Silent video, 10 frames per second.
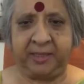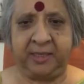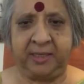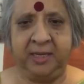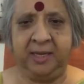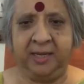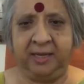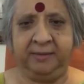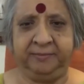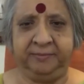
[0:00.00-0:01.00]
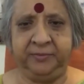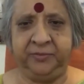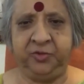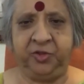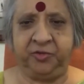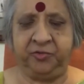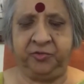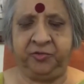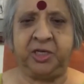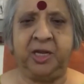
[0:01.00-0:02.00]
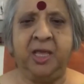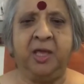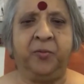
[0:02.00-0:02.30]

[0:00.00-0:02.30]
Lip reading: but you know, the region.